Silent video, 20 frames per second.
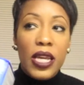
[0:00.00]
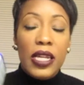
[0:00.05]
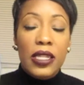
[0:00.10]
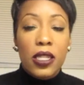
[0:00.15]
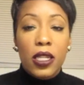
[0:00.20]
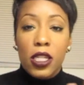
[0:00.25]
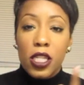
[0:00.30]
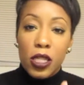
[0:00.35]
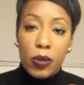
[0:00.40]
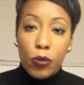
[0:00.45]
I
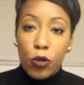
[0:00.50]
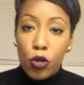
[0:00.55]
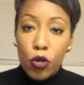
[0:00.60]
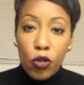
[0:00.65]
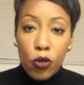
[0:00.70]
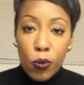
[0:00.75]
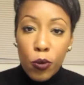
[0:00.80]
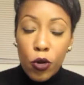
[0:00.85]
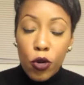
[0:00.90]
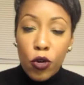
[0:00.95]
took a
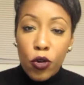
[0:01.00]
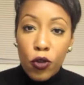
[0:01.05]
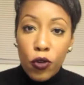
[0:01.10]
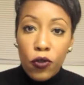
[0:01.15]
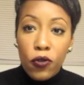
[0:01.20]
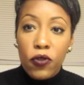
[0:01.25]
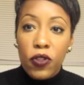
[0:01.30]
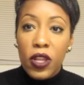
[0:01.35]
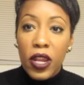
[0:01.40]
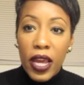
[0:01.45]
smooth
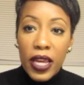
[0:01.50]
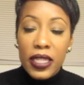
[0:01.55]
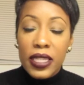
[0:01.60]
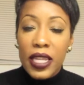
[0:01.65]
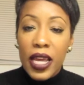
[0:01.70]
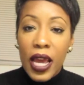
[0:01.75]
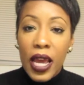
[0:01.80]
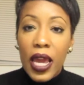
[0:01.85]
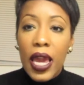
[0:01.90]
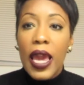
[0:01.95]
move the next
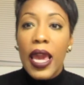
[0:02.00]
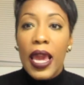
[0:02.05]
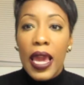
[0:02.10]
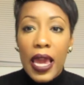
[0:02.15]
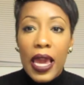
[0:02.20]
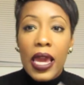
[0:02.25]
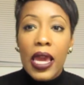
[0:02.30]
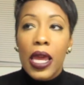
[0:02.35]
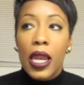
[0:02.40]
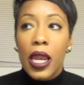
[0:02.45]
day
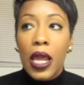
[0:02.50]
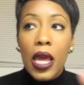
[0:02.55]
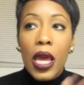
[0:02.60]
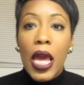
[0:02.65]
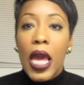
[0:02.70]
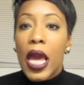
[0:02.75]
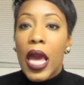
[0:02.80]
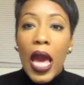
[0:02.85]
and